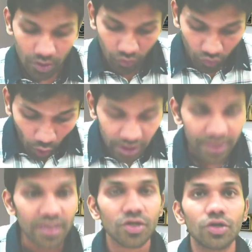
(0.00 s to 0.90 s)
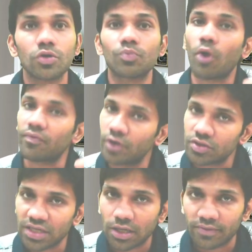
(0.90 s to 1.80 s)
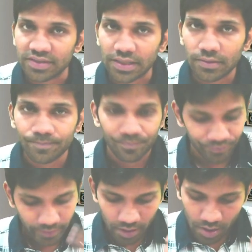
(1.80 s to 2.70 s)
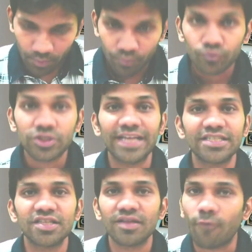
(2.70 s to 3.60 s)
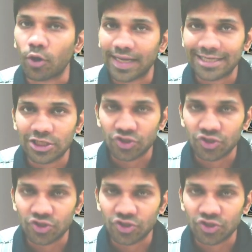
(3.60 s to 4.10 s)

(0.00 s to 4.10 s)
What it doesn't include: profit on sale of asset, changes in the foreign exchange